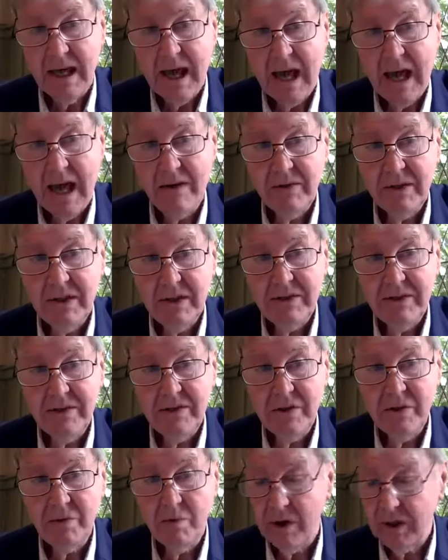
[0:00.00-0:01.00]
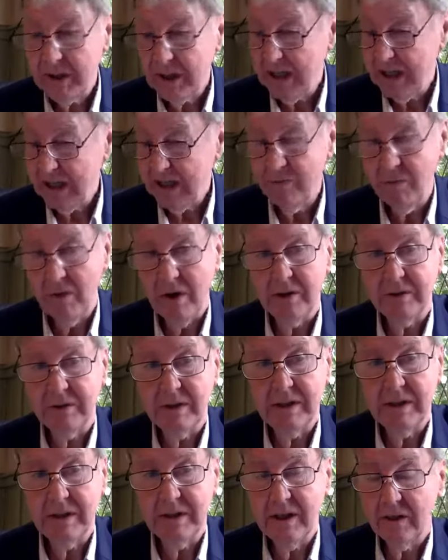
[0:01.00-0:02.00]
Have a listen to what he wrote
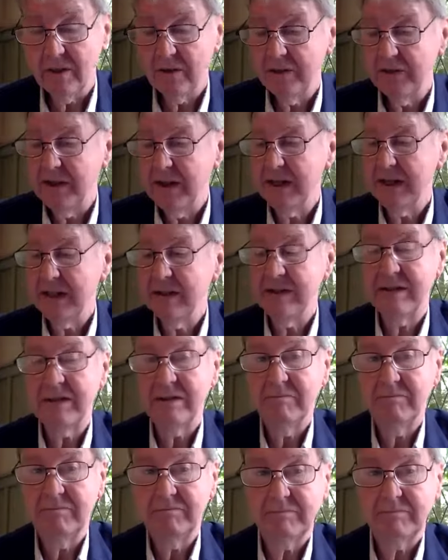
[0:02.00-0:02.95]
in the old days.